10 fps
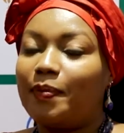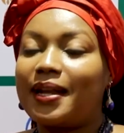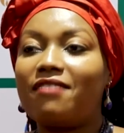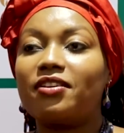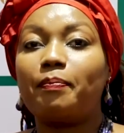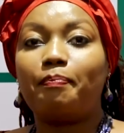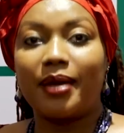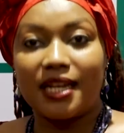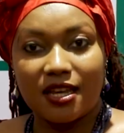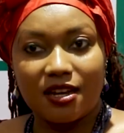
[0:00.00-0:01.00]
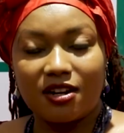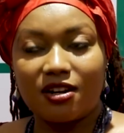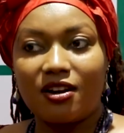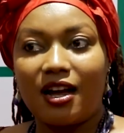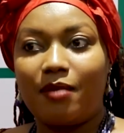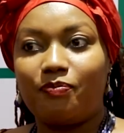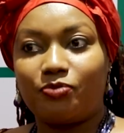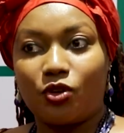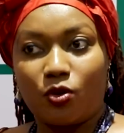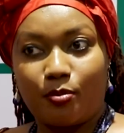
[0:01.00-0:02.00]
But having been here,
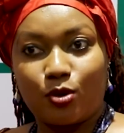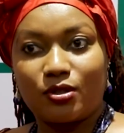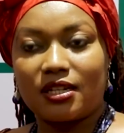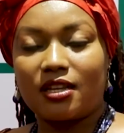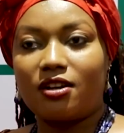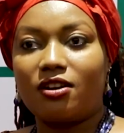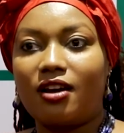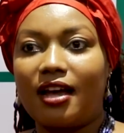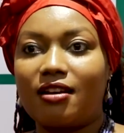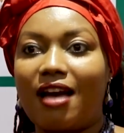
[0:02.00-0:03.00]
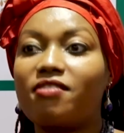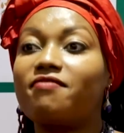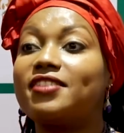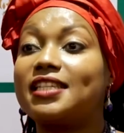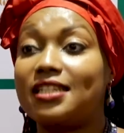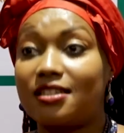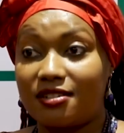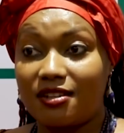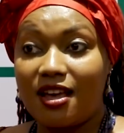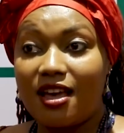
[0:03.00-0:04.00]
posted here, and having visited
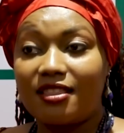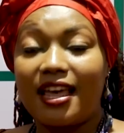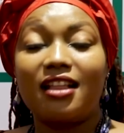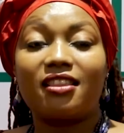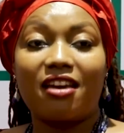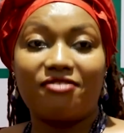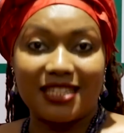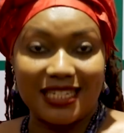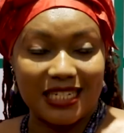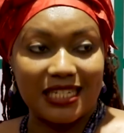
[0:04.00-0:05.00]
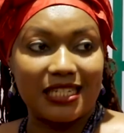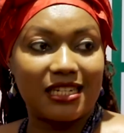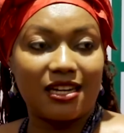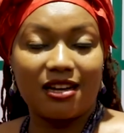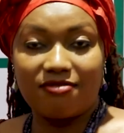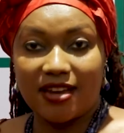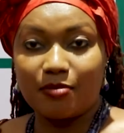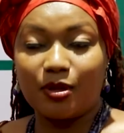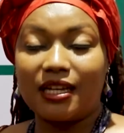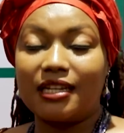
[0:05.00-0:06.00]
the healthcare facilities that are
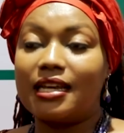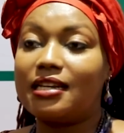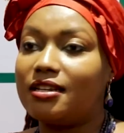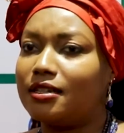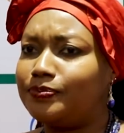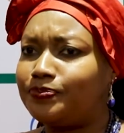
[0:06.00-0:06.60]
available in India,